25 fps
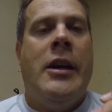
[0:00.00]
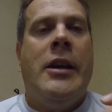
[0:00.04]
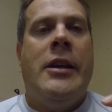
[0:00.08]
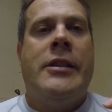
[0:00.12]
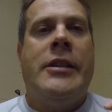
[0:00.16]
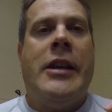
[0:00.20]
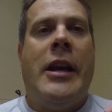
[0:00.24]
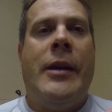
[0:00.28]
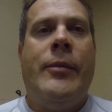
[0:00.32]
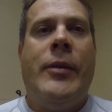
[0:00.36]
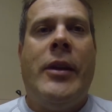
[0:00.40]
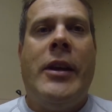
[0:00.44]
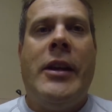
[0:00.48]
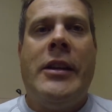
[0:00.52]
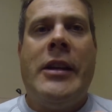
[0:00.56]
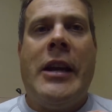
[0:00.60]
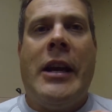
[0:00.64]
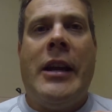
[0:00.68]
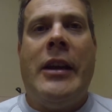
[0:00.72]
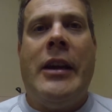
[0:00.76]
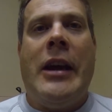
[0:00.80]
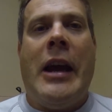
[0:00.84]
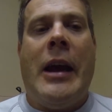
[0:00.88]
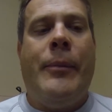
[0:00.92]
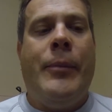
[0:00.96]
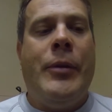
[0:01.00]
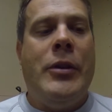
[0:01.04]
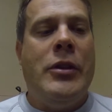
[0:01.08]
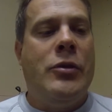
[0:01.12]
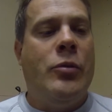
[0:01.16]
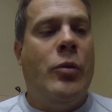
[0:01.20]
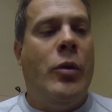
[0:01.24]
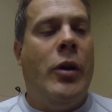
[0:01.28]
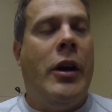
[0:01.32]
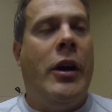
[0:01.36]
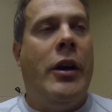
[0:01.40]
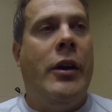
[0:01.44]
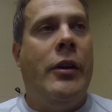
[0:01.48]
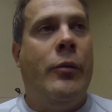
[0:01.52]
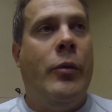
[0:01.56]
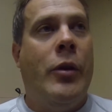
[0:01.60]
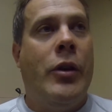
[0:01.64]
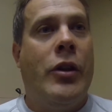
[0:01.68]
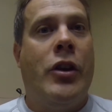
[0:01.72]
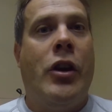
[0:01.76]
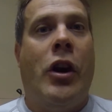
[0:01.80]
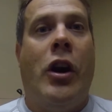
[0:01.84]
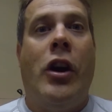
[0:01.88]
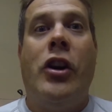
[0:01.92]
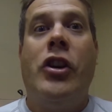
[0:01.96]
Same thing kind of happens
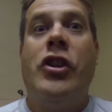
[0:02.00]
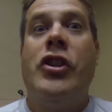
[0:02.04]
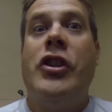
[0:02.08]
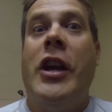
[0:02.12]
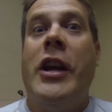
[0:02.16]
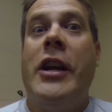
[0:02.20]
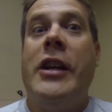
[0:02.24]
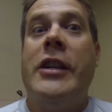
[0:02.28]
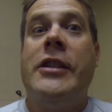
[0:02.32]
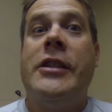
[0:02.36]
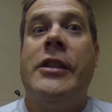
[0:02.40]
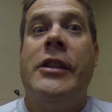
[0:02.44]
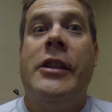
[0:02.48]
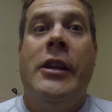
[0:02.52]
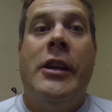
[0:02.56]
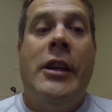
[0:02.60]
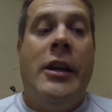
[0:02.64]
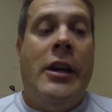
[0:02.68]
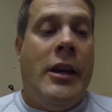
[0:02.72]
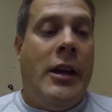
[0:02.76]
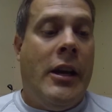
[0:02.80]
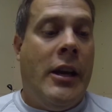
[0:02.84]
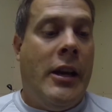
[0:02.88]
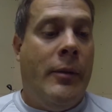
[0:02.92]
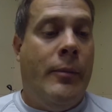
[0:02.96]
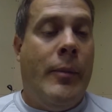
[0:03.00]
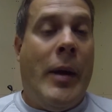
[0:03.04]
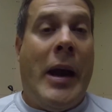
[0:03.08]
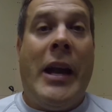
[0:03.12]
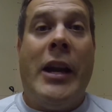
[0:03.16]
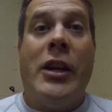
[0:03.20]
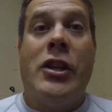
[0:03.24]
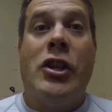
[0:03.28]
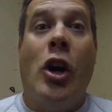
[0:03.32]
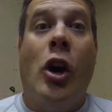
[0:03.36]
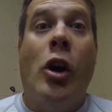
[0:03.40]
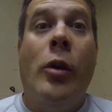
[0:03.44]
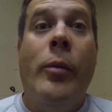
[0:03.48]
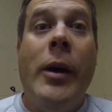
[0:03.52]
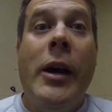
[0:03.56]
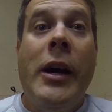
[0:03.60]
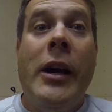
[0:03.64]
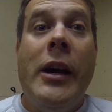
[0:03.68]
with garter snakes in Manitoba.